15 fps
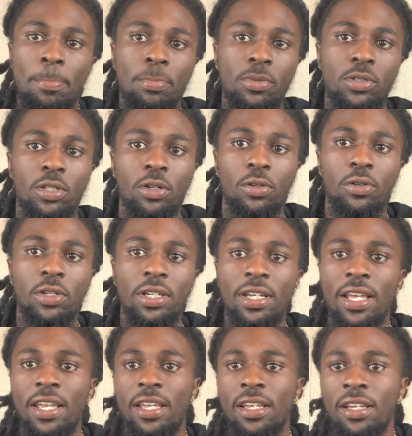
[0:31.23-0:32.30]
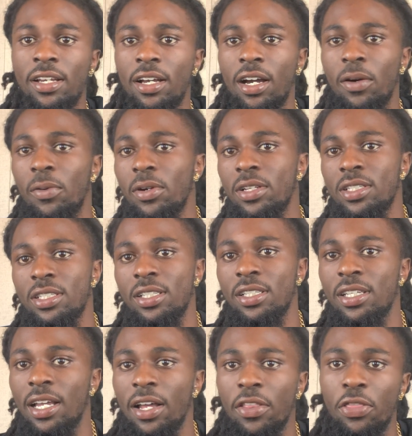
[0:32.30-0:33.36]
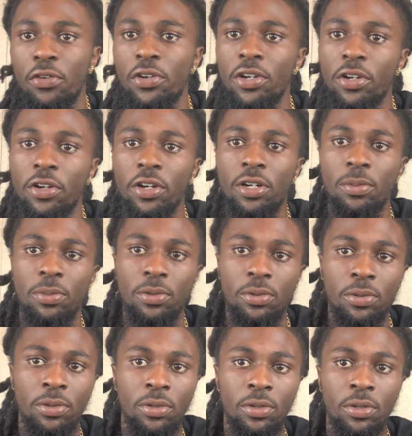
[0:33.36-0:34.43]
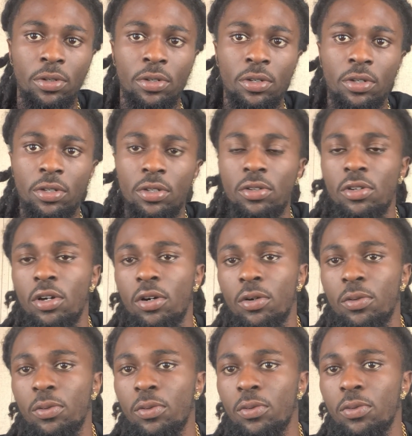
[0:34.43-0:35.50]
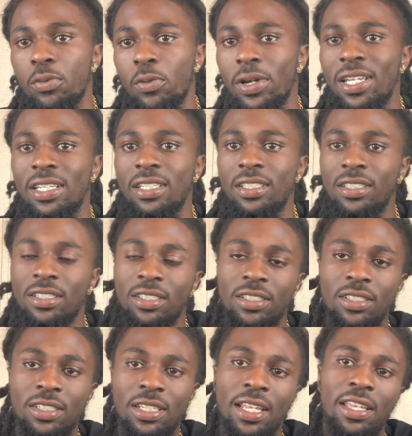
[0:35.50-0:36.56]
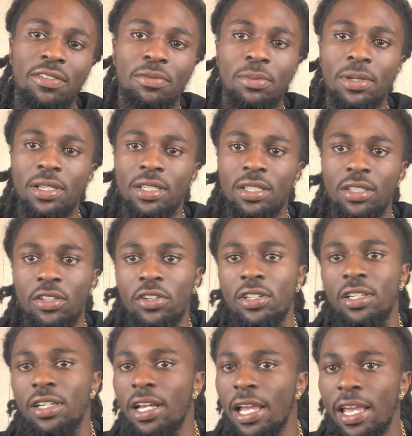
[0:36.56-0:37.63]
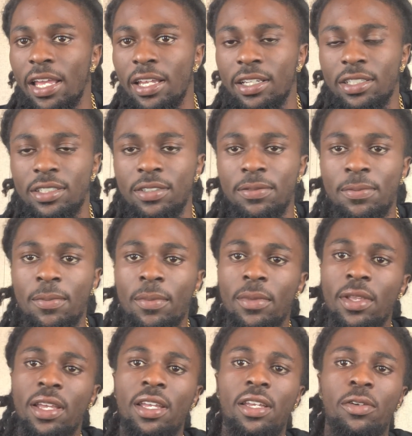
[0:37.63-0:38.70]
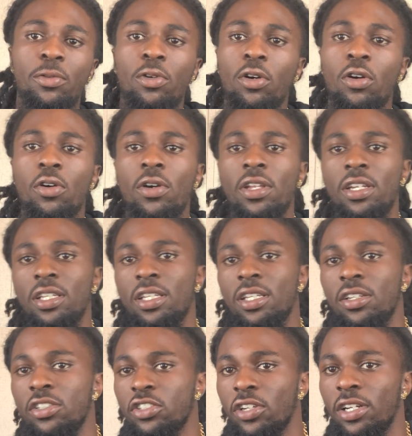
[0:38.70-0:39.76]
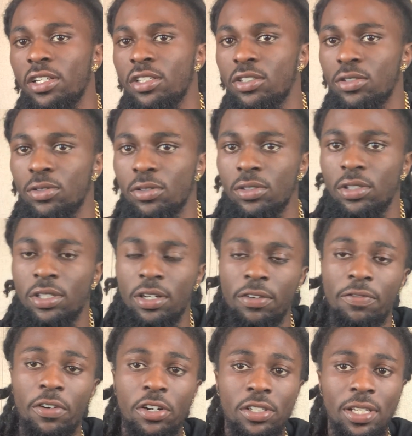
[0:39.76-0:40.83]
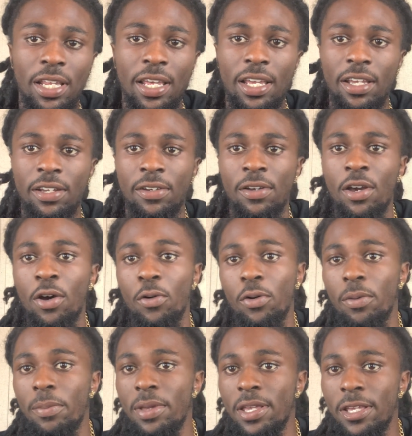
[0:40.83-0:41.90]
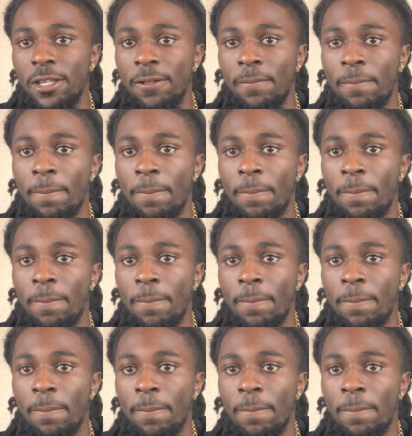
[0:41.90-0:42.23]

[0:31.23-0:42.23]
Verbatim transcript: So today I want to tell y'all three incredible, you know, ways to save money, three little hacks. And we're gonna go ahead and get straight into it. The first hack will be